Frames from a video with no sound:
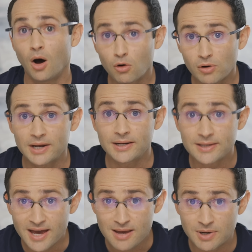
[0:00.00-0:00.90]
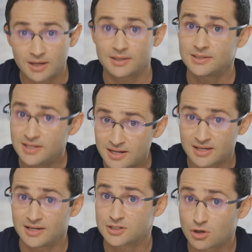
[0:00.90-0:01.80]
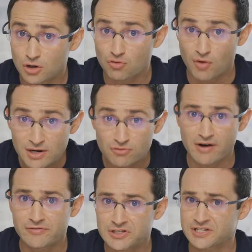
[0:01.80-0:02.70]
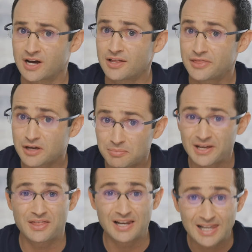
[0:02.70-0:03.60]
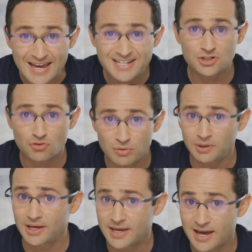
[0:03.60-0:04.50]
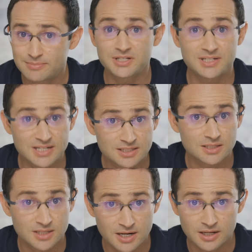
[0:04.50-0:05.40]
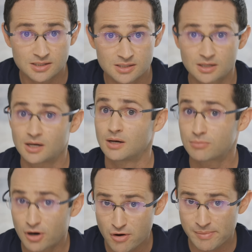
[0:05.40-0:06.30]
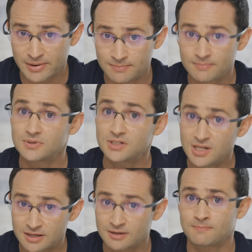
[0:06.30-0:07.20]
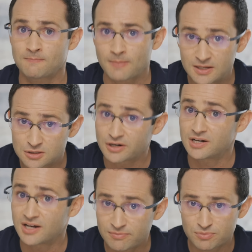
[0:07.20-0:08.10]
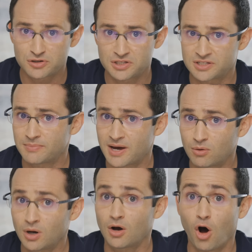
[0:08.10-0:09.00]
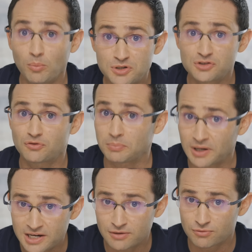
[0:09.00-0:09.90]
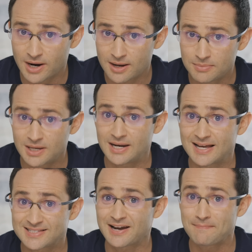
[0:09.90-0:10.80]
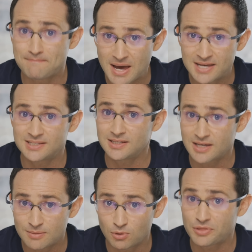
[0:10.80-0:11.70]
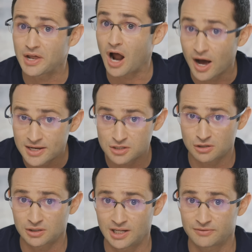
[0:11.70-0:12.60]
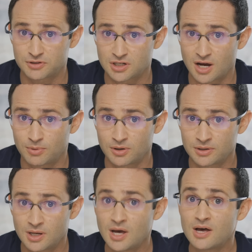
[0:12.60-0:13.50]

Alright, gamer, Tick, it's got a great graphics card that can play the latest AAA games at decent settings. Programmer, tick, it's got enough processing power, options for plenty of RAM, it has that amazing keyboard that I certainly love to type on,